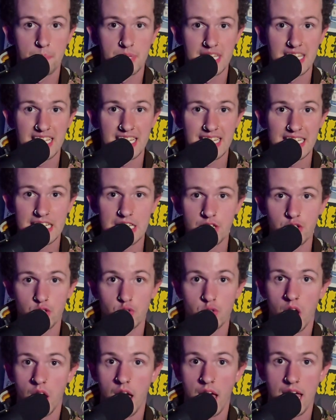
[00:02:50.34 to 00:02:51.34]
B and E
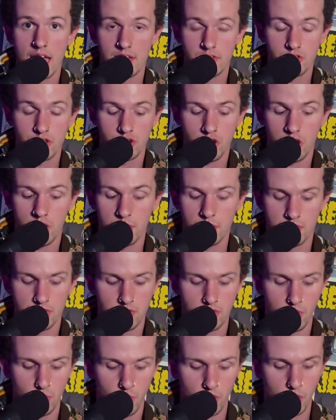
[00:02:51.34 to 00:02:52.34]
do not have sharps,
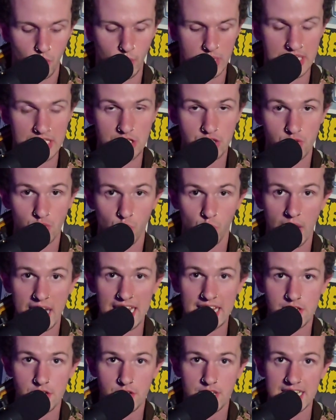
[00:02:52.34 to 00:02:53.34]
so we're going
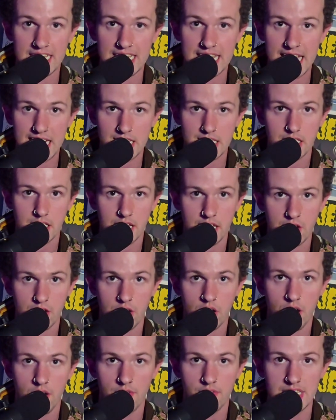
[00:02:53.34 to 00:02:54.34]
right to the next
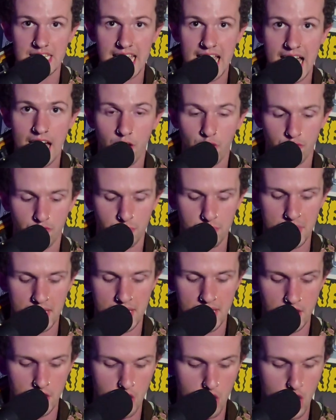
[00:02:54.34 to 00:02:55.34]
letter of the
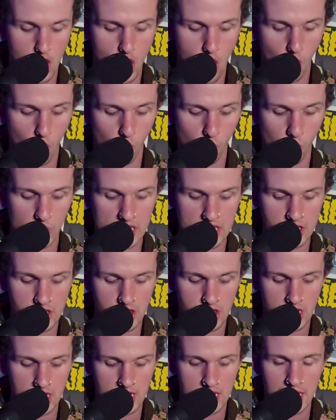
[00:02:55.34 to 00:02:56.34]
alphabet,
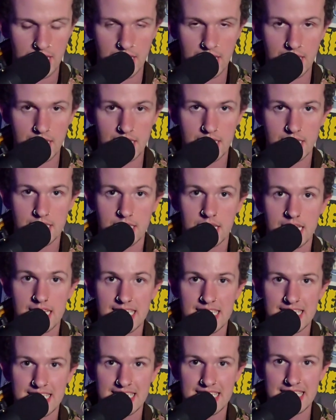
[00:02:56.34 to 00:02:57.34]
which is
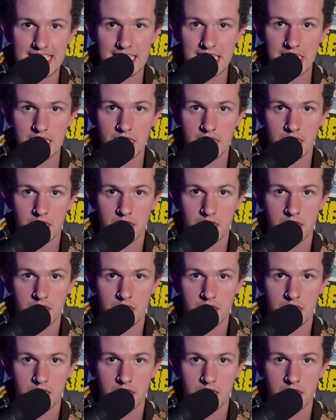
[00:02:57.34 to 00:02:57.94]
C.